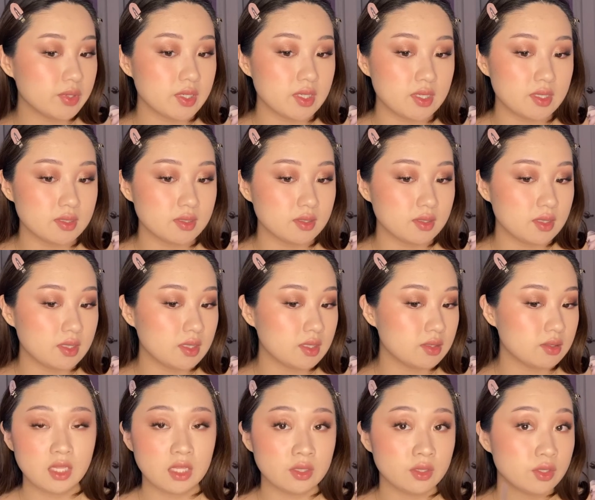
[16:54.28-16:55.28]
easily
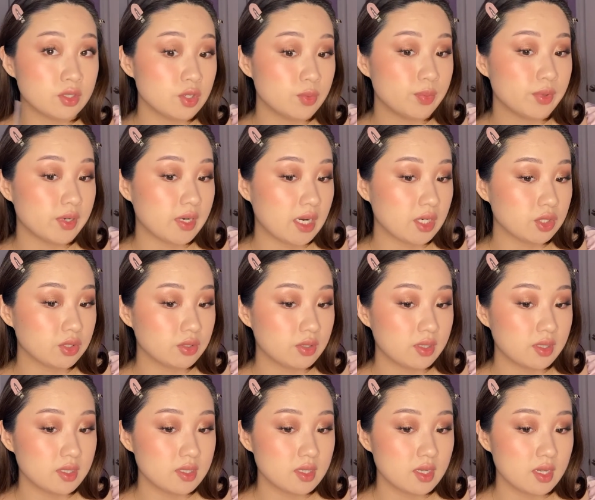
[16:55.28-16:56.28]
and looks super natural
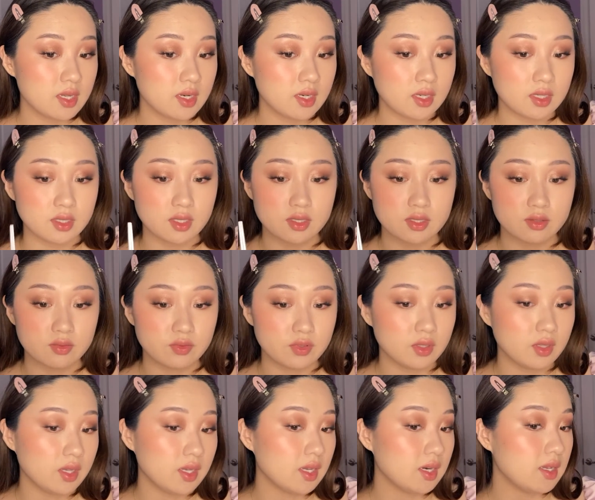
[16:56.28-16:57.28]
on the skin and doesn't feel
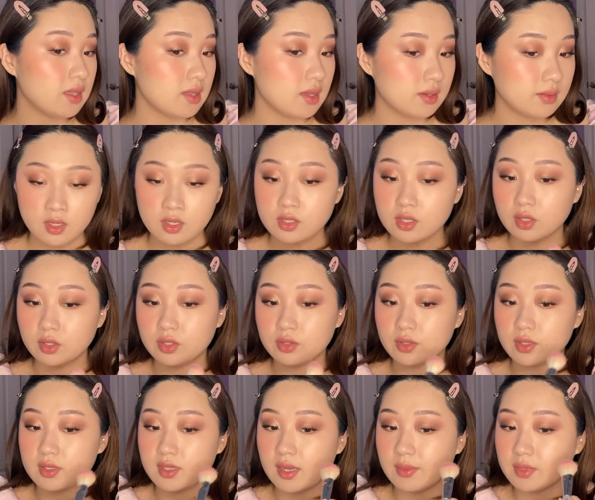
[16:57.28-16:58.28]
like anything. I'll do
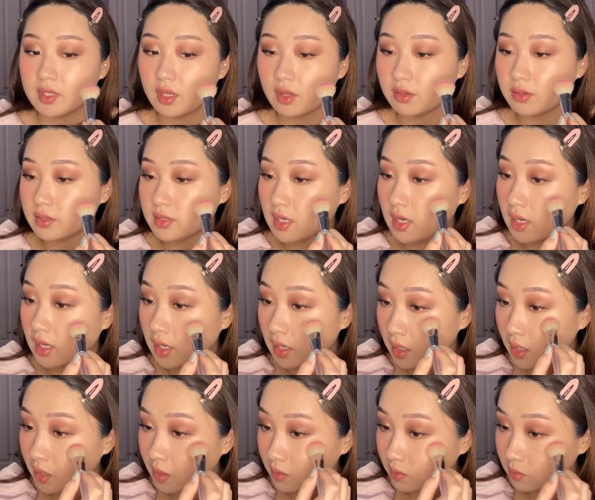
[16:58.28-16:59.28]
the same to the other
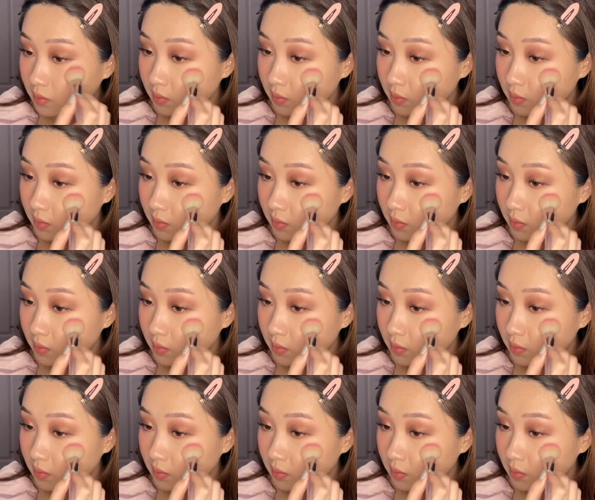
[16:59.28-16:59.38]
side.